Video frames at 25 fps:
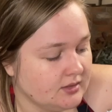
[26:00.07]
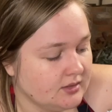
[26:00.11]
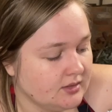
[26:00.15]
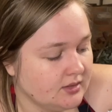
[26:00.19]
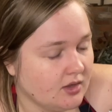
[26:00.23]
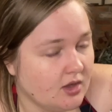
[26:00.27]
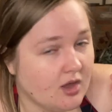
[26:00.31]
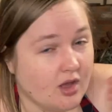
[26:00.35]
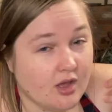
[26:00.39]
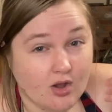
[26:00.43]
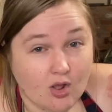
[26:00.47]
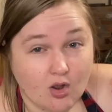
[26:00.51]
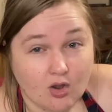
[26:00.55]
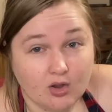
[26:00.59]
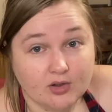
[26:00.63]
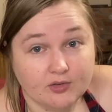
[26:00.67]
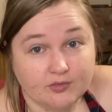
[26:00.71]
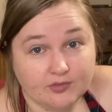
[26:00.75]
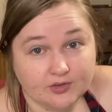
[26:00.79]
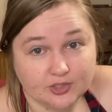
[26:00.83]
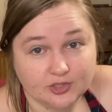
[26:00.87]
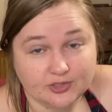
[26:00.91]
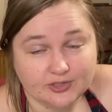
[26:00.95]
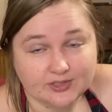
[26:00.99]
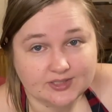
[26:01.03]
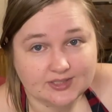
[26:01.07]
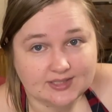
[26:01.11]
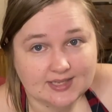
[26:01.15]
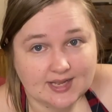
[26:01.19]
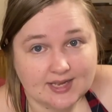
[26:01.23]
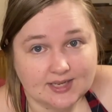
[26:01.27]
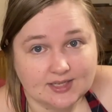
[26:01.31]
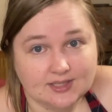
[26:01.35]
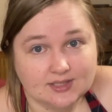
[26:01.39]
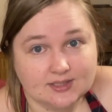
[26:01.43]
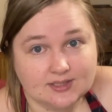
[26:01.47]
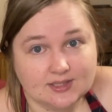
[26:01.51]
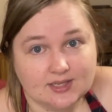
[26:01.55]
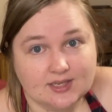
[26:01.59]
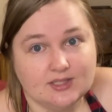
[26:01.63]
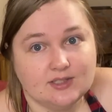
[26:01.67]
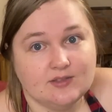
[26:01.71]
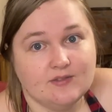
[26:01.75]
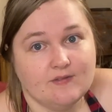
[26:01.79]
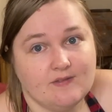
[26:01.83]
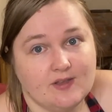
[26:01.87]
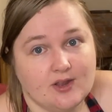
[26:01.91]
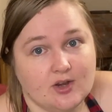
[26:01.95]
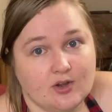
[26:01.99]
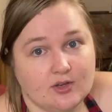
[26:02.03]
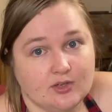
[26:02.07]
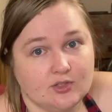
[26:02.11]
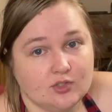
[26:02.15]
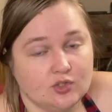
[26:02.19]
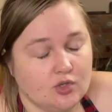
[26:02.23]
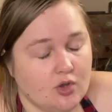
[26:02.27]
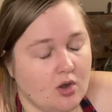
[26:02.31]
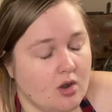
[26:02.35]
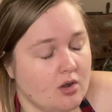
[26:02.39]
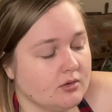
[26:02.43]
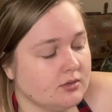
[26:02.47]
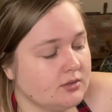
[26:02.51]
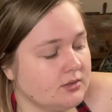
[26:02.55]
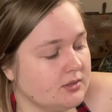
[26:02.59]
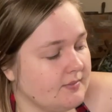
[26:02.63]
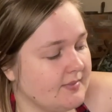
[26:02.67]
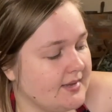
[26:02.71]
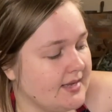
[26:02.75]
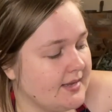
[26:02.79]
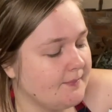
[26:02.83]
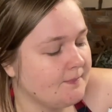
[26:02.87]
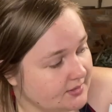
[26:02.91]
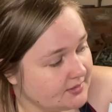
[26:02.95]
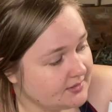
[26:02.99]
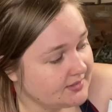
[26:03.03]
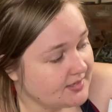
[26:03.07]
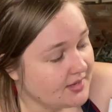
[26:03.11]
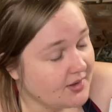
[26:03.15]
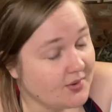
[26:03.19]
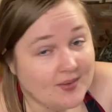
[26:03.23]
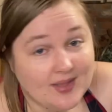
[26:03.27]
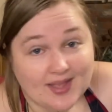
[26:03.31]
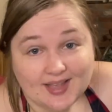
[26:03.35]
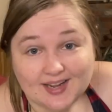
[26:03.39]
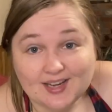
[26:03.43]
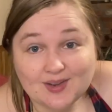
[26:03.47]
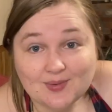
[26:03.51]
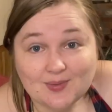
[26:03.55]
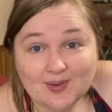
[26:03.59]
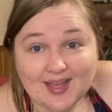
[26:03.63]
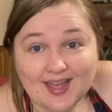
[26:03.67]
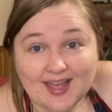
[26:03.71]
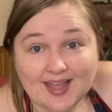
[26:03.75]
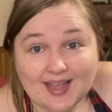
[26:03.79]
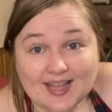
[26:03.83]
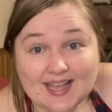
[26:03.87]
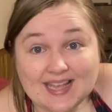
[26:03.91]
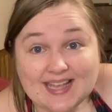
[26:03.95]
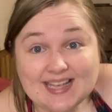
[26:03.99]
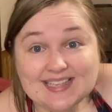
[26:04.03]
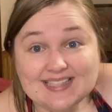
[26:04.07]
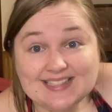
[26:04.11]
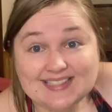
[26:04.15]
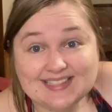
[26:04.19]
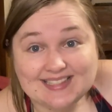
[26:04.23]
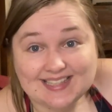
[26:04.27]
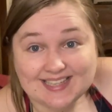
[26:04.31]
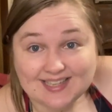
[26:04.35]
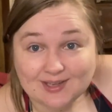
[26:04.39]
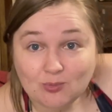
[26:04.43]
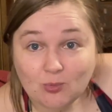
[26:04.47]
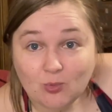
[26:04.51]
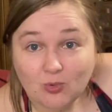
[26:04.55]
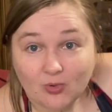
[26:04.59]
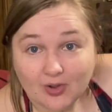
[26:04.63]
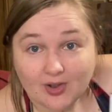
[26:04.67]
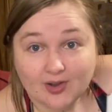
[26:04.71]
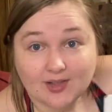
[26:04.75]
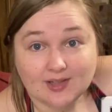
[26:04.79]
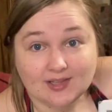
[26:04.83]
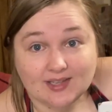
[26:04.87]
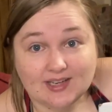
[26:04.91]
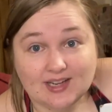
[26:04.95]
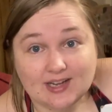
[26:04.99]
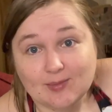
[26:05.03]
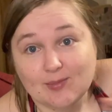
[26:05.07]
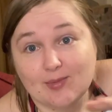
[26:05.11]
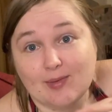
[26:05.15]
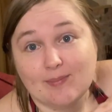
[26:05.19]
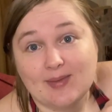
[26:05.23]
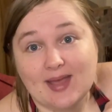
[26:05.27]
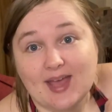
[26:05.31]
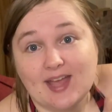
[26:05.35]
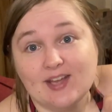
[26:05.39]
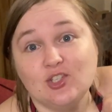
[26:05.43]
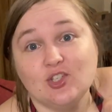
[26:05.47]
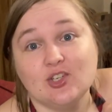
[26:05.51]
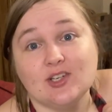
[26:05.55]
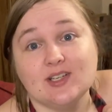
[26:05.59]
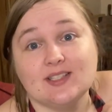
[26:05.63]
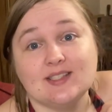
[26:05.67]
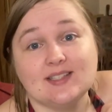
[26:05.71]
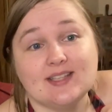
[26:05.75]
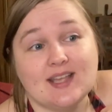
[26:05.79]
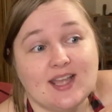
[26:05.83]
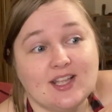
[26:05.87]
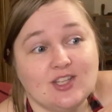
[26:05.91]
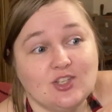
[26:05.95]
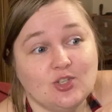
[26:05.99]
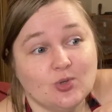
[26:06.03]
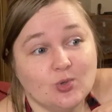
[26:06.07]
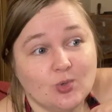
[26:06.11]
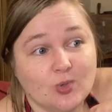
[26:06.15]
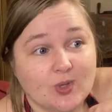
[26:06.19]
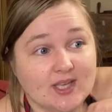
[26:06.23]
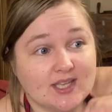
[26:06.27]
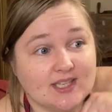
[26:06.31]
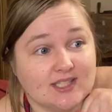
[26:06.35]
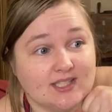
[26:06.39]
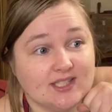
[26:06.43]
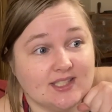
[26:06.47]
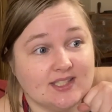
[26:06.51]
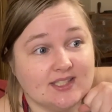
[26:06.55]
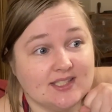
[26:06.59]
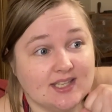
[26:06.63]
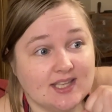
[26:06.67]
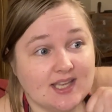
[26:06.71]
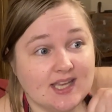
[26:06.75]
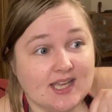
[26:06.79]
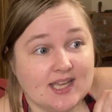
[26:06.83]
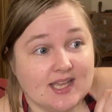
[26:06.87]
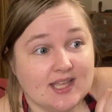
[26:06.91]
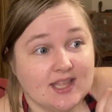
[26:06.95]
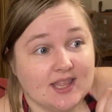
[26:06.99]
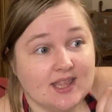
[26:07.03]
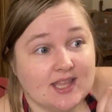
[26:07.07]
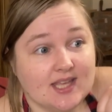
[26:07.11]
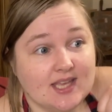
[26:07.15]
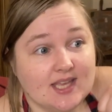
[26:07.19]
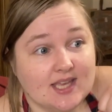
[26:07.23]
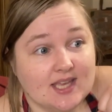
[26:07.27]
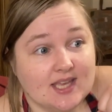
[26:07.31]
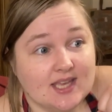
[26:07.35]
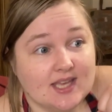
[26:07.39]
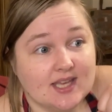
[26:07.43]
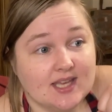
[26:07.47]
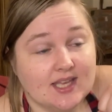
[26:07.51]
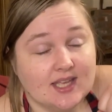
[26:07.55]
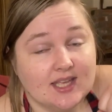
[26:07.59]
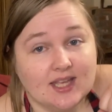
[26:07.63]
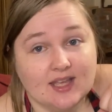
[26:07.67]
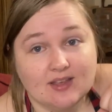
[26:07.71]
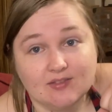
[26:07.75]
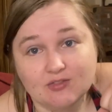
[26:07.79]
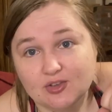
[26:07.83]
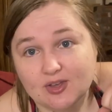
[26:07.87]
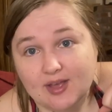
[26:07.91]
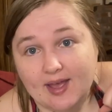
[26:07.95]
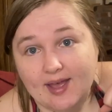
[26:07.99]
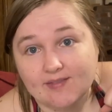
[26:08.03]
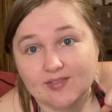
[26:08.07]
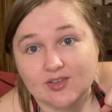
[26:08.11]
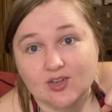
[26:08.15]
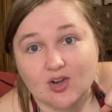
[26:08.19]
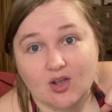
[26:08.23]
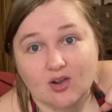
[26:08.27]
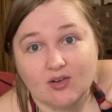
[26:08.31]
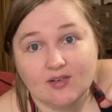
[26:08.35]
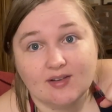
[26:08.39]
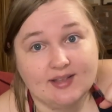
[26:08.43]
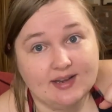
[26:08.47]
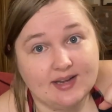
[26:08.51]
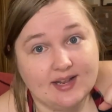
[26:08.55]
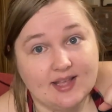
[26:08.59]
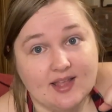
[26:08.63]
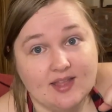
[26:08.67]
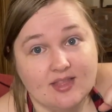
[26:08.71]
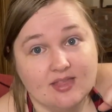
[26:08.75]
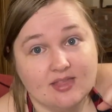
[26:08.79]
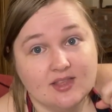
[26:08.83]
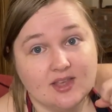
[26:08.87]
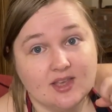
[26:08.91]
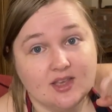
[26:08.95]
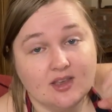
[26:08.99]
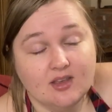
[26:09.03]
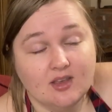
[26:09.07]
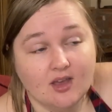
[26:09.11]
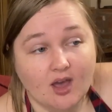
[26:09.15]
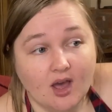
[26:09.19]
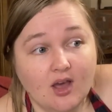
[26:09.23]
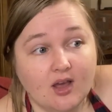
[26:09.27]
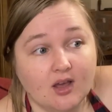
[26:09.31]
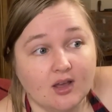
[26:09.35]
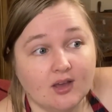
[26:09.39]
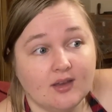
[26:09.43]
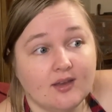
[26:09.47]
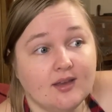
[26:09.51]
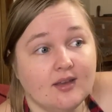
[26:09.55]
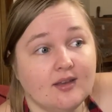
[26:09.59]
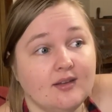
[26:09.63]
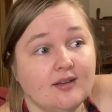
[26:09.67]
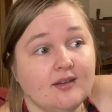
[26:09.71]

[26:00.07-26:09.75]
got artificial scents, it's very strong to me. So anyway, it did work cleaning my mattress, and you'll get to see if you haven't already, the gunk,